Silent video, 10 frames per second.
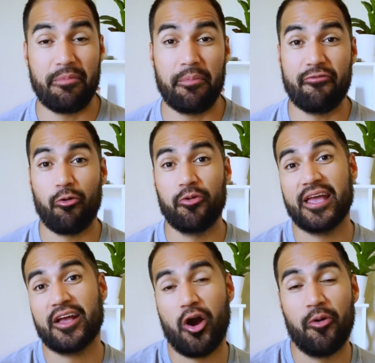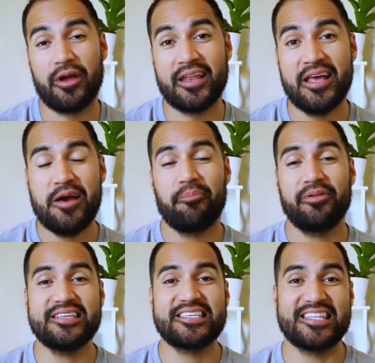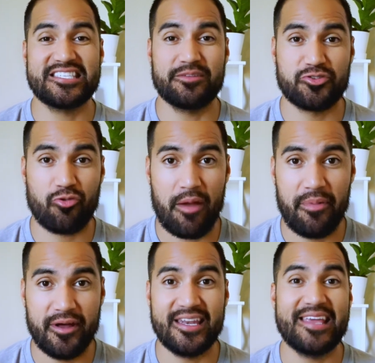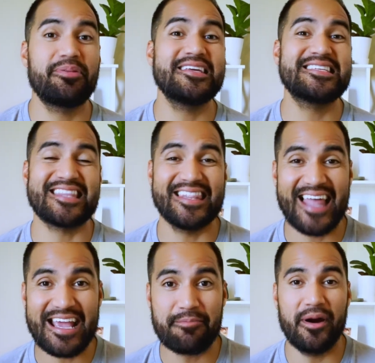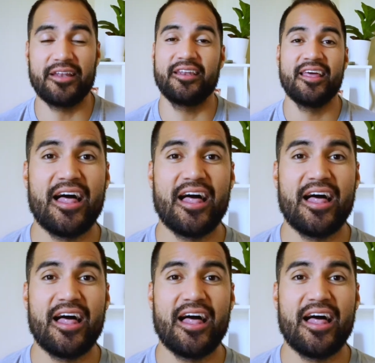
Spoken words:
But before we get going, please hit the subscribe button. Please hit the like button.